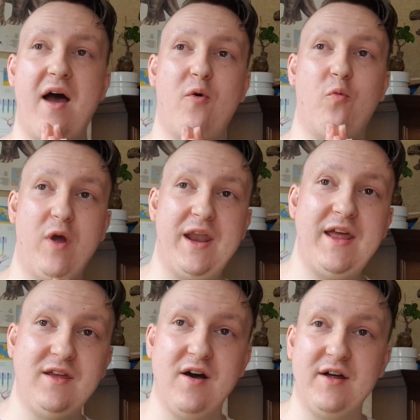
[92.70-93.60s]
when
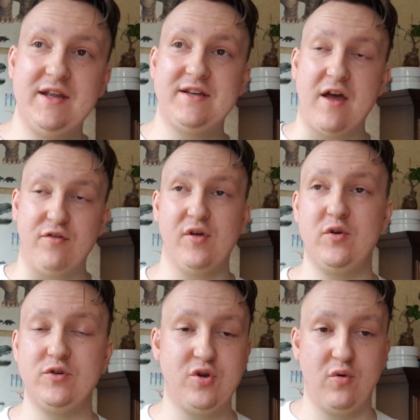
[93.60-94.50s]
I got it, I thought I
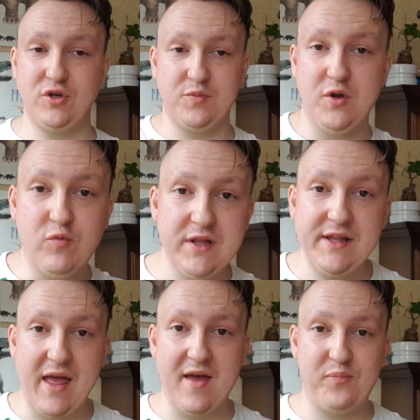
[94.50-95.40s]
was going to be
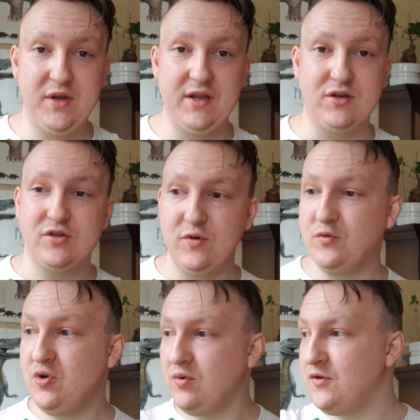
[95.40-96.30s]
really happy. It
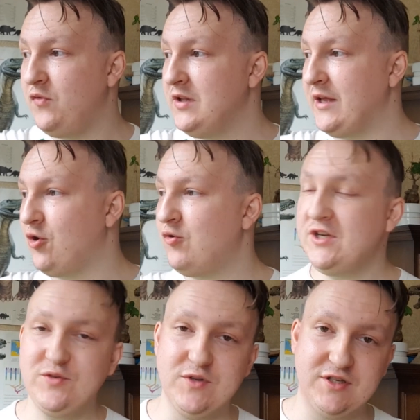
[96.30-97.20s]
was going to feel like
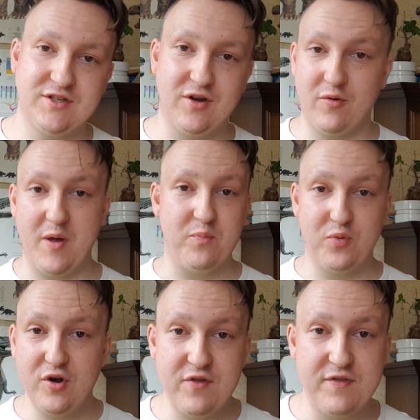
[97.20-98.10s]
Christmas or my
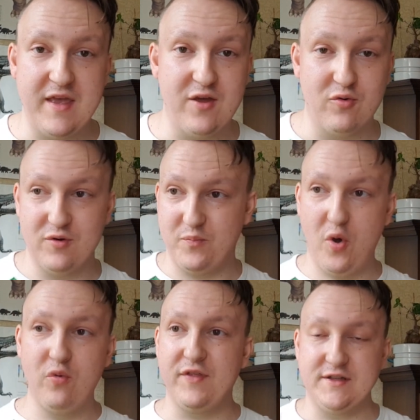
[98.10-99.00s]
birthday or
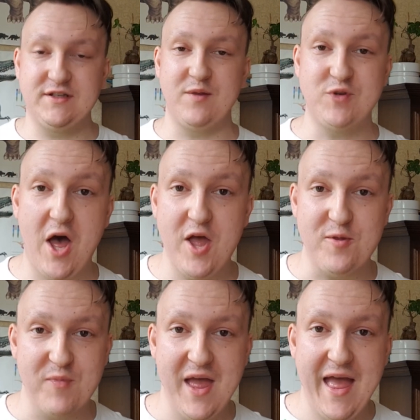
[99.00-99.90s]
both at the same
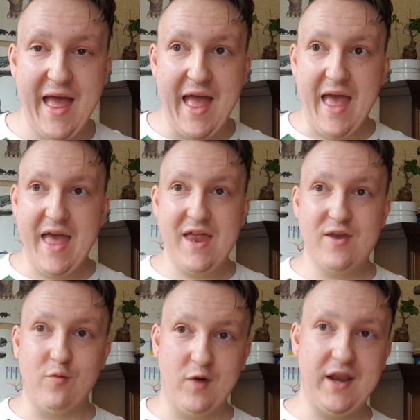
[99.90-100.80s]
time.
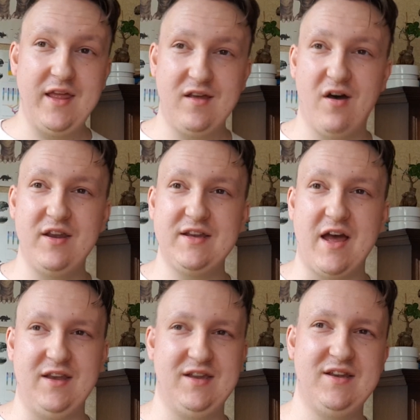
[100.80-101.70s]
And when I got it,
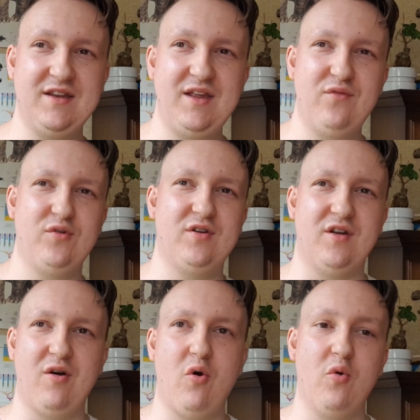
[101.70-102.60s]
I didn't
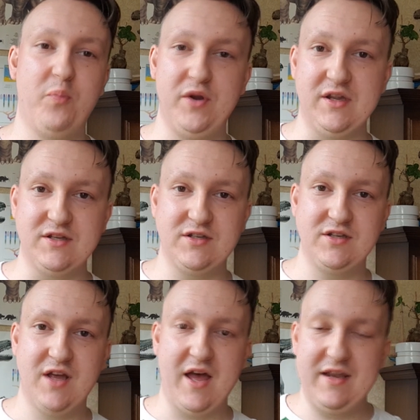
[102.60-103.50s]
even open it.
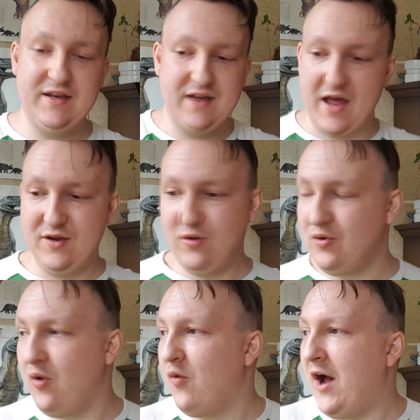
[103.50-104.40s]
I didn't, I don't
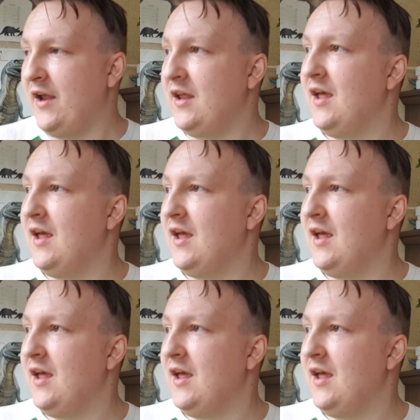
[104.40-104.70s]
know why.